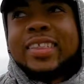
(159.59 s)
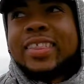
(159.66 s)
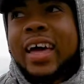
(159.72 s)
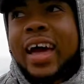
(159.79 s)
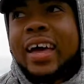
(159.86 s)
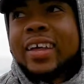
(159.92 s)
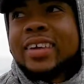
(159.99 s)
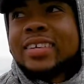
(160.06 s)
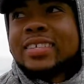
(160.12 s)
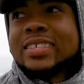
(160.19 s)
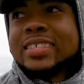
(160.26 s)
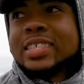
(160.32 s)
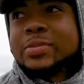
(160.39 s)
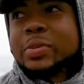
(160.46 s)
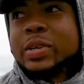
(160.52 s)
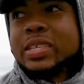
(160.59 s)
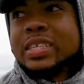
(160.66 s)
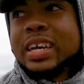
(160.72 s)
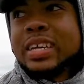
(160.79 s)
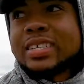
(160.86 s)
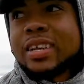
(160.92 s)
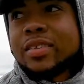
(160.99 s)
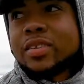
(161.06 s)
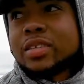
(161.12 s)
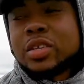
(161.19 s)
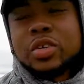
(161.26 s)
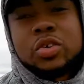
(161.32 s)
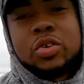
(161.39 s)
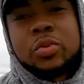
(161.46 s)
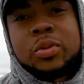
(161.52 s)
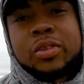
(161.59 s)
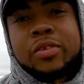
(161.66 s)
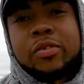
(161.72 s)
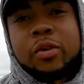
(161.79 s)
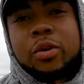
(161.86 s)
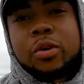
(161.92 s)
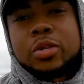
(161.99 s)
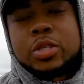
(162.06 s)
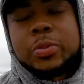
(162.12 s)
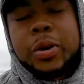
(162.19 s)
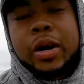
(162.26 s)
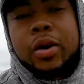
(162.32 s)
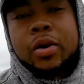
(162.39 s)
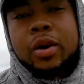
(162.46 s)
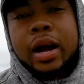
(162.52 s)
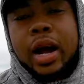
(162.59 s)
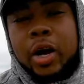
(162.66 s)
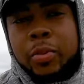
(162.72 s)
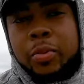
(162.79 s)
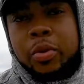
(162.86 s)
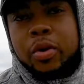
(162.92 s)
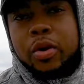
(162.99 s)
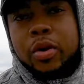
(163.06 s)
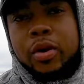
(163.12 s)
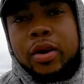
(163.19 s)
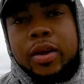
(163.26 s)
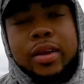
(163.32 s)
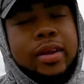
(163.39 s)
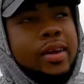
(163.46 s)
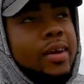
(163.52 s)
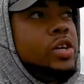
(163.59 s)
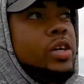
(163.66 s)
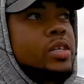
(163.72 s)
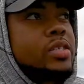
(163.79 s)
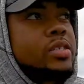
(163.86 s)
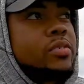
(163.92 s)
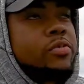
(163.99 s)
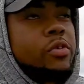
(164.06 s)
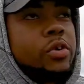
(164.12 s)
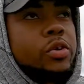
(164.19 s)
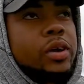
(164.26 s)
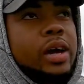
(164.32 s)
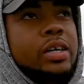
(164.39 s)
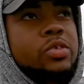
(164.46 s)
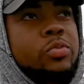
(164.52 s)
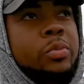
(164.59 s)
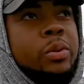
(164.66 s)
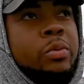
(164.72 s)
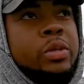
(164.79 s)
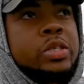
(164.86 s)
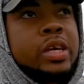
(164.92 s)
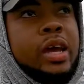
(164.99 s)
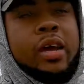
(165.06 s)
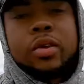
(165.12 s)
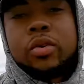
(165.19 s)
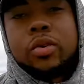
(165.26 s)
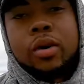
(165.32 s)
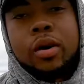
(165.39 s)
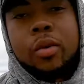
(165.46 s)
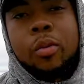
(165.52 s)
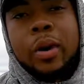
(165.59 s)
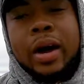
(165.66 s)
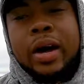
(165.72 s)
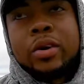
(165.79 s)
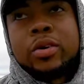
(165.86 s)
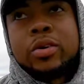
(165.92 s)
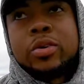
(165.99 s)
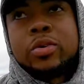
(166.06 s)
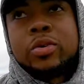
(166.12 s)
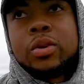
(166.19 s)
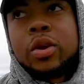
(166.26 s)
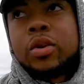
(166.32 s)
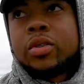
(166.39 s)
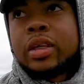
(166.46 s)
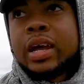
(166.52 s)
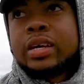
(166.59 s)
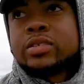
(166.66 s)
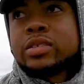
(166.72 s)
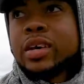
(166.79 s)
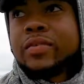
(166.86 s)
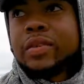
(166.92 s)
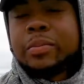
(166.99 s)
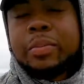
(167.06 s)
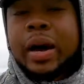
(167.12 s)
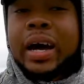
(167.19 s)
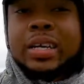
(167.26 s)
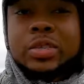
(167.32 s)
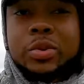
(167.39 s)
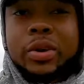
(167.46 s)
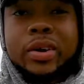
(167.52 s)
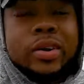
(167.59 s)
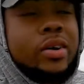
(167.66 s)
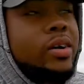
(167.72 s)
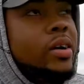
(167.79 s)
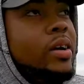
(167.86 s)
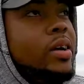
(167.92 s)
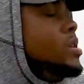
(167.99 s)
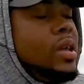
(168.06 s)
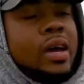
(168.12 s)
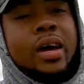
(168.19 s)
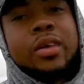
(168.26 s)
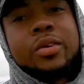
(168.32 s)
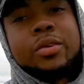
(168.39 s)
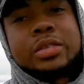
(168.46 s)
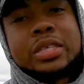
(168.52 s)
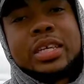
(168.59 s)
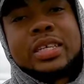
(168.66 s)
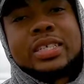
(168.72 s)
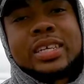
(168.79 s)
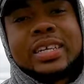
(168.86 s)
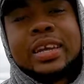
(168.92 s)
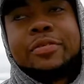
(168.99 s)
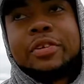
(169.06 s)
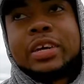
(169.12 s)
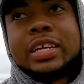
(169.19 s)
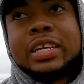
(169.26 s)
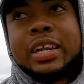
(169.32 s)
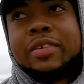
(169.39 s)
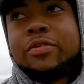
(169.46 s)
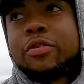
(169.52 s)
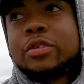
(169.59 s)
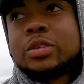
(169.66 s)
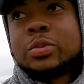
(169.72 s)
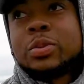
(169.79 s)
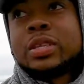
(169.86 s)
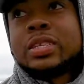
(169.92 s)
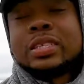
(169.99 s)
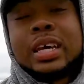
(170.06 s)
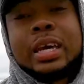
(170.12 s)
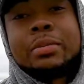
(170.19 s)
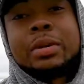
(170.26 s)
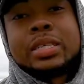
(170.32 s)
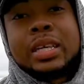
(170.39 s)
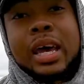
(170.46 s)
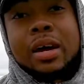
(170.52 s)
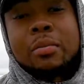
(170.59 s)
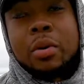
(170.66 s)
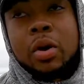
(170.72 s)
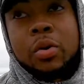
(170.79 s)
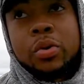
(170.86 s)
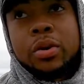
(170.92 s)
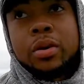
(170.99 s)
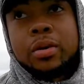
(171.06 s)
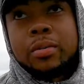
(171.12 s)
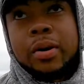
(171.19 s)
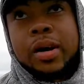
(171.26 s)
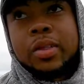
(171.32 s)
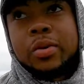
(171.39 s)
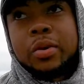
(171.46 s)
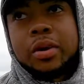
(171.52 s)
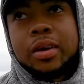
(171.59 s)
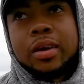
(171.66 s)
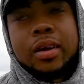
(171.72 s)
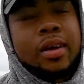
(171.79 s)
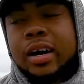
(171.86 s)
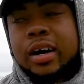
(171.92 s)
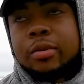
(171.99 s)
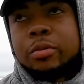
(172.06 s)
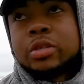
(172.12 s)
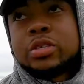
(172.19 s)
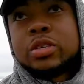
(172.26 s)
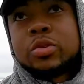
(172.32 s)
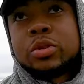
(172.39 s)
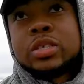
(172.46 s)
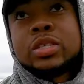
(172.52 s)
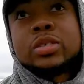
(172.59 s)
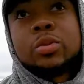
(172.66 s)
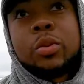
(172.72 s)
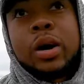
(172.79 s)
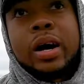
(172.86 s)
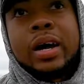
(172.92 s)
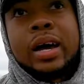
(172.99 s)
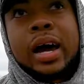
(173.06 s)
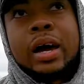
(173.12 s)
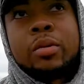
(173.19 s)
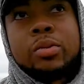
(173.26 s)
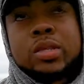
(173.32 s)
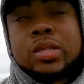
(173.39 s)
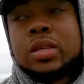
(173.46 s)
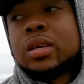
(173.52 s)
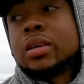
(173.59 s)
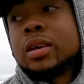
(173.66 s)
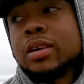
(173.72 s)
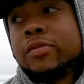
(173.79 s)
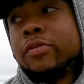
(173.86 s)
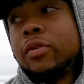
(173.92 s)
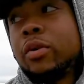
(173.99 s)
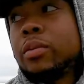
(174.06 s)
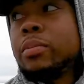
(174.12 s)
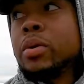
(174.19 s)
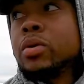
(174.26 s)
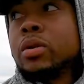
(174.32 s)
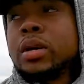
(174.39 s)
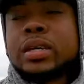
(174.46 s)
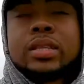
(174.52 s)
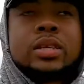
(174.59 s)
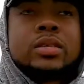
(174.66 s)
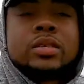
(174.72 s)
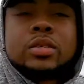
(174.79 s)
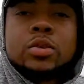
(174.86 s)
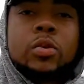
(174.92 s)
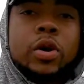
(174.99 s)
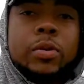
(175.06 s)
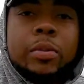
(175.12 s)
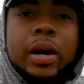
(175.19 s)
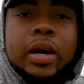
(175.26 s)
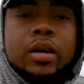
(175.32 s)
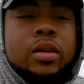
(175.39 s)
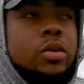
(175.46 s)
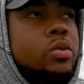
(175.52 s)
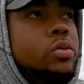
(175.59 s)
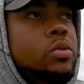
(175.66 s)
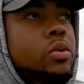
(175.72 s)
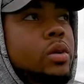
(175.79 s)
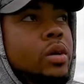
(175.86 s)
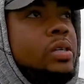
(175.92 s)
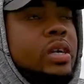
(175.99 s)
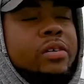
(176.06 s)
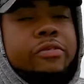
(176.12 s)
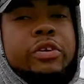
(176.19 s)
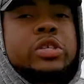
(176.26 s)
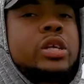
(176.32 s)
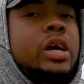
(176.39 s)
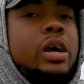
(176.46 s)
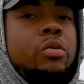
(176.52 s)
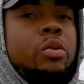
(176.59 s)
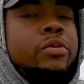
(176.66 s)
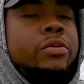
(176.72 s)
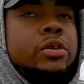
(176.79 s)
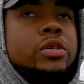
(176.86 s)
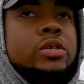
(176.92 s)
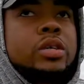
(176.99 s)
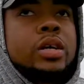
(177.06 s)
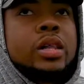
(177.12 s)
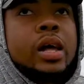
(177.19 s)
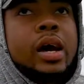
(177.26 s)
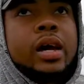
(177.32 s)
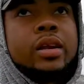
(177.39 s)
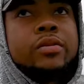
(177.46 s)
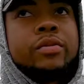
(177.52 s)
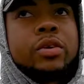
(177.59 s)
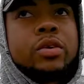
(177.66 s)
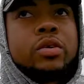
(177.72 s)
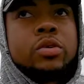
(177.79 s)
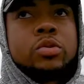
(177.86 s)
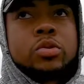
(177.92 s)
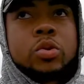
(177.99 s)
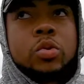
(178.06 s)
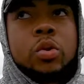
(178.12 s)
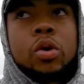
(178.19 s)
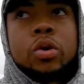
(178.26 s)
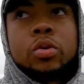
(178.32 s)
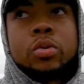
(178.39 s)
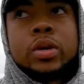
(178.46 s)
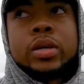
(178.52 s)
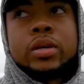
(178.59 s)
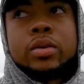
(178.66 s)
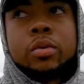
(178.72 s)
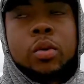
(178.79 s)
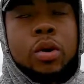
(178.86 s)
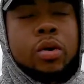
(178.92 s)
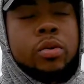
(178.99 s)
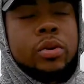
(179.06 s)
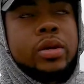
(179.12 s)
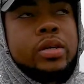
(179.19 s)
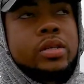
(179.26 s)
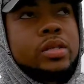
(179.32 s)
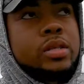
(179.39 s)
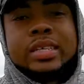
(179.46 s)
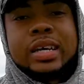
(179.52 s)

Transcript: That is the speed test of this canoe with the four horsepower outboard on it. Just for you guys who've been with the channel a while, you know that I used to have the Bass Raider. Yeah, you can see a significant difference with the same exact motor, by the way, um, which is the reason why I was looking for a boat like this, a squareback canoe, because I fish a lot of rivers, a lot of intercoastal waterway, waterways.